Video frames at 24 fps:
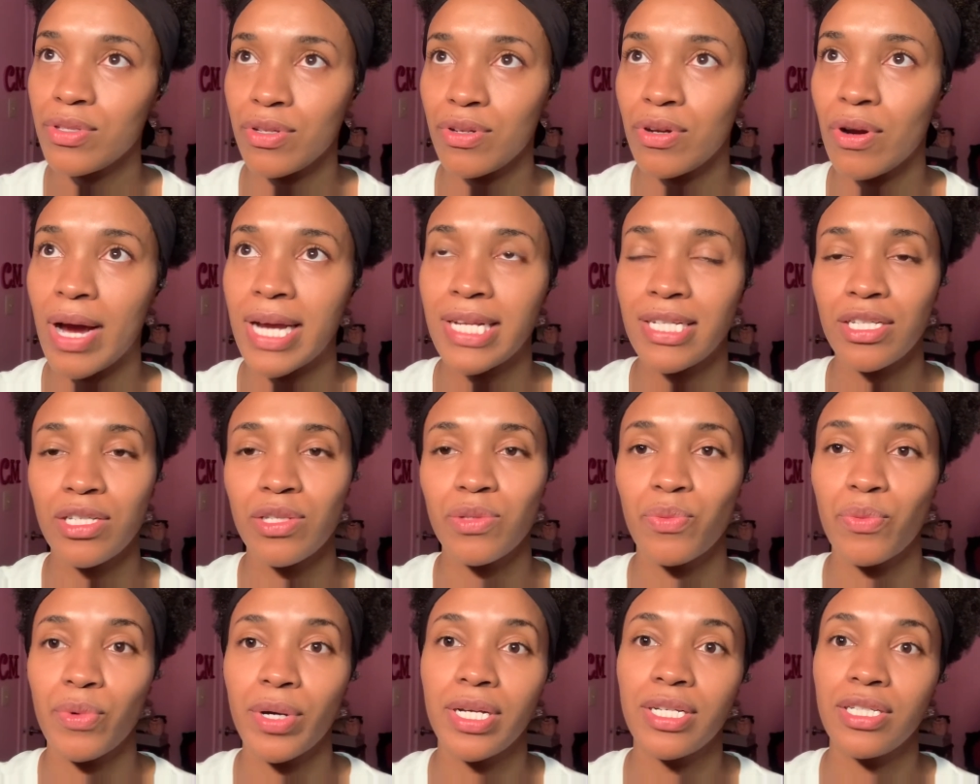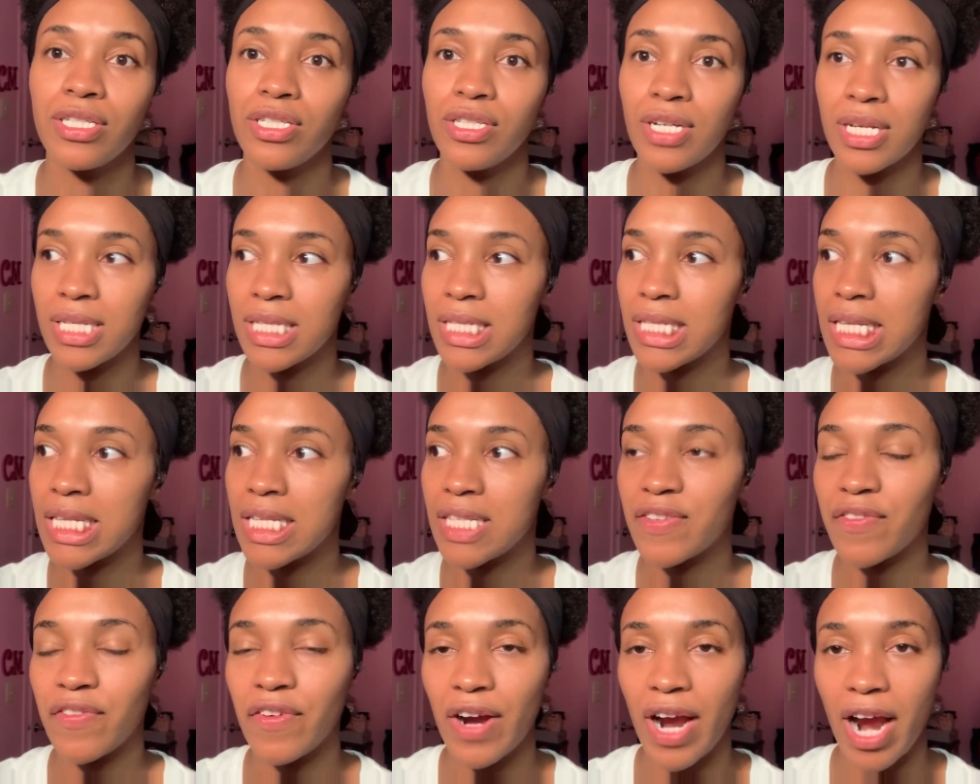You know, I just want justice
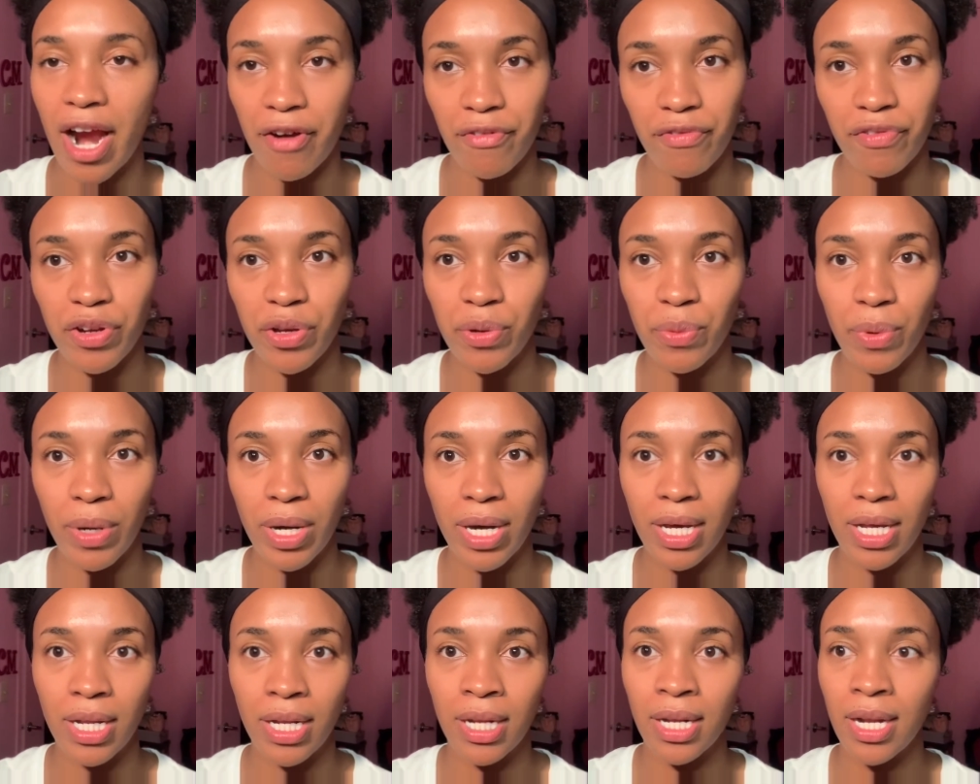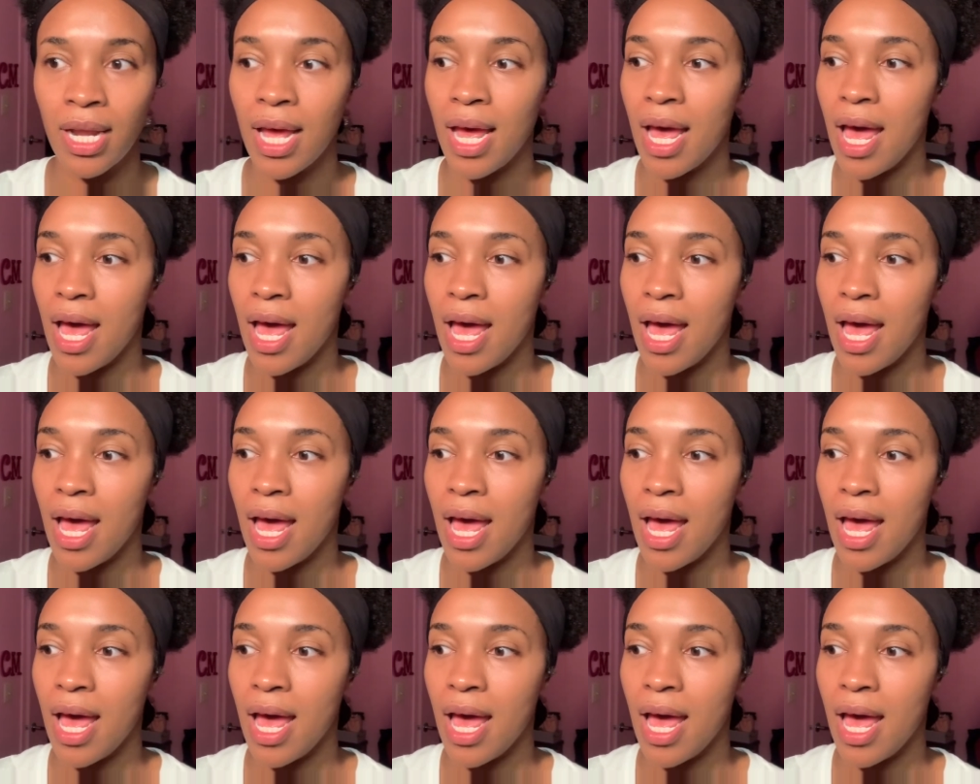for everyone.